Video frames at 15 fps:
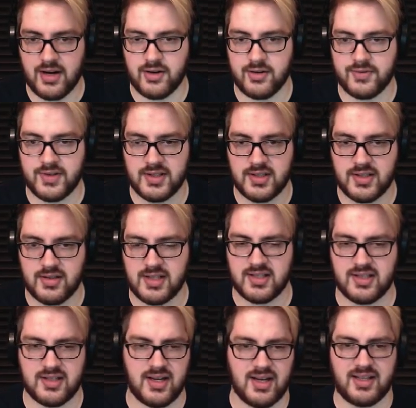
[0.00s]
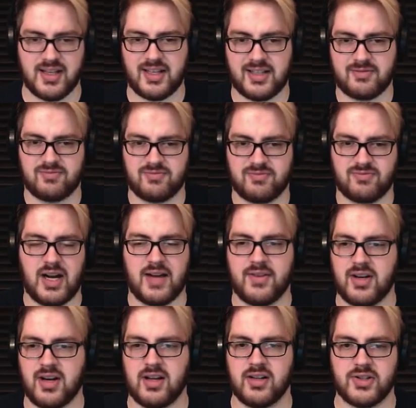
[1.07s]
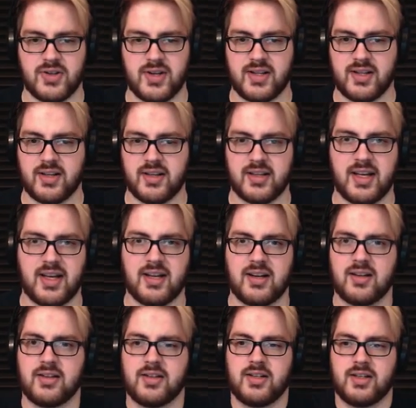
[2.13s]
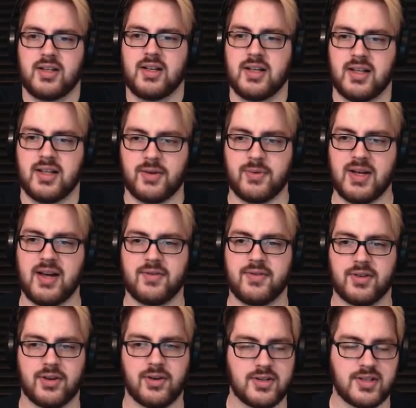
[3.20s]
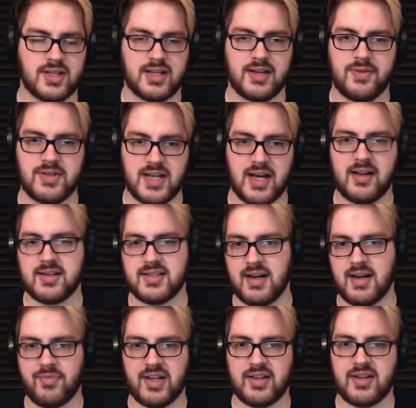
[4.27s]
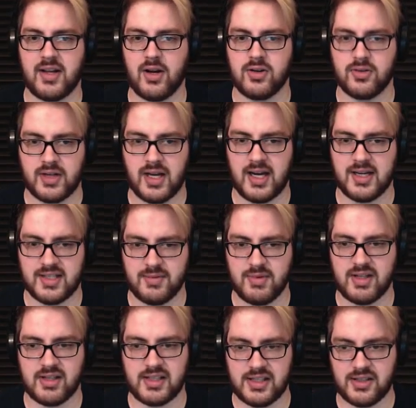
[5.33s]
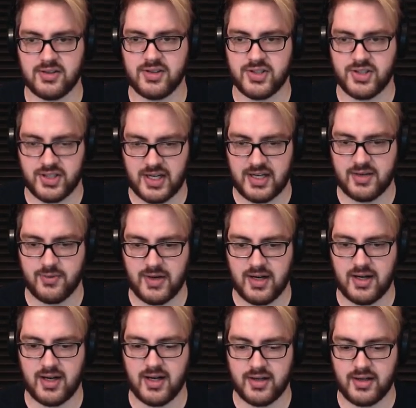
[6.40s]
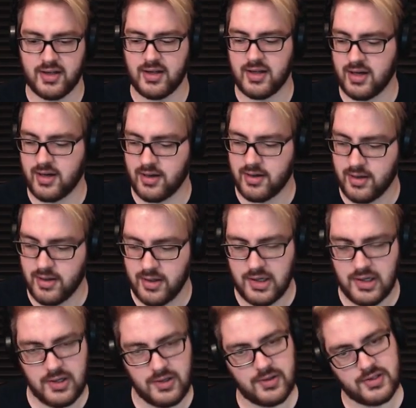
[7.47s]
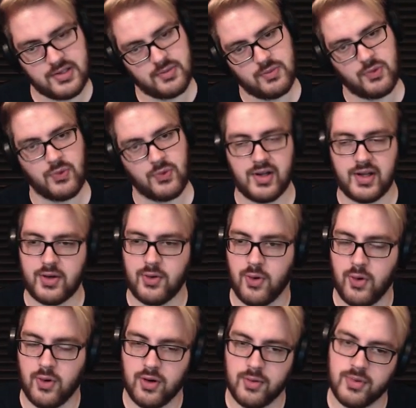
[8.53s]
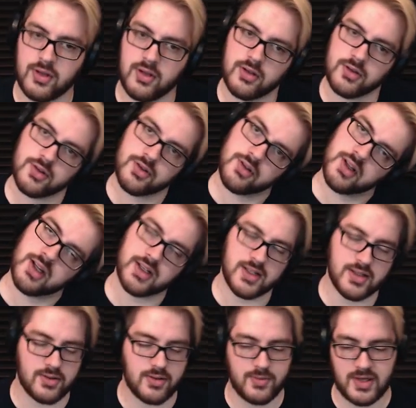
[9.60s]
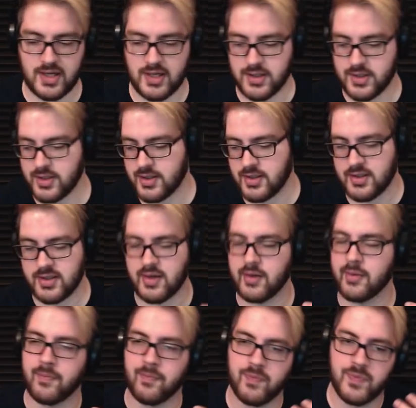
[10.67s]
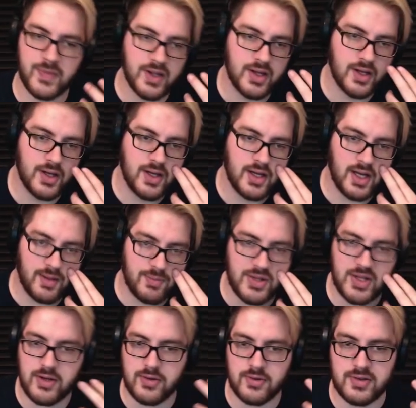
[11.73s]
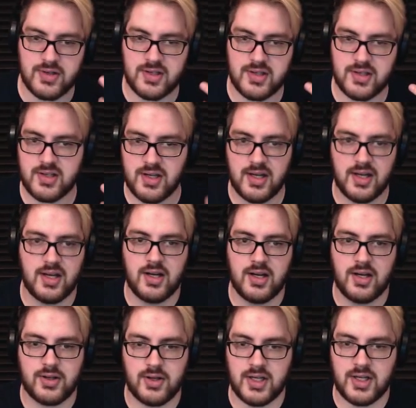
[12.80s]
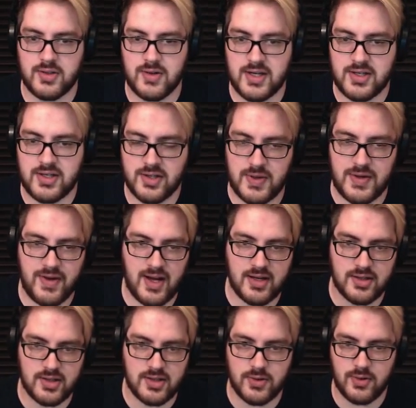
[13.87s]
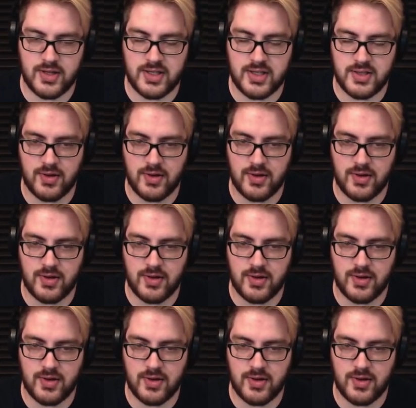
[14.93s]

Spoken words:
if this is not, like, private knowledge or anything like that. Like, we have alerts. Like, if you tell us something that, oh god, some illegal shit went on in there, or some really horrible, like, discrimination, some abuse. Goodness gracious, we've had stories where